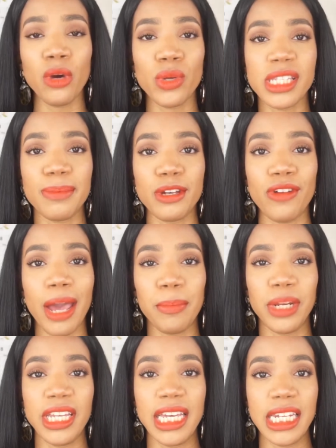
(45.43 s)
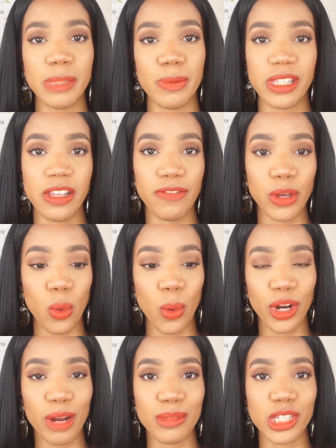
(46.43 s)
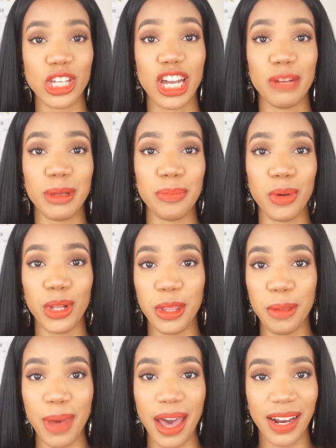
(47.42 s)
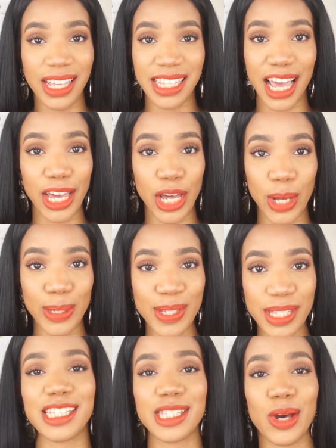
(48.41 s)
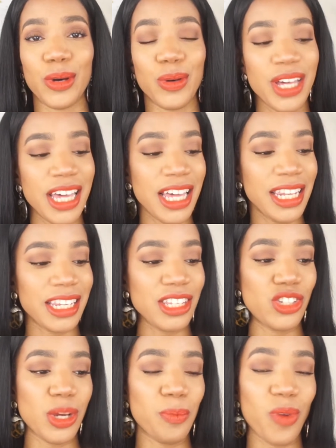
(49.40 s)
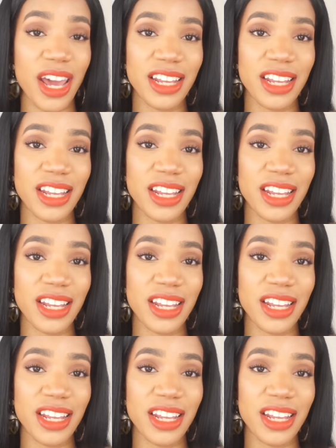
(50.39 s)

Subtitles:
going to be grabbing in any specific order. I'm just going to be pulling them out as I go. So let's jump right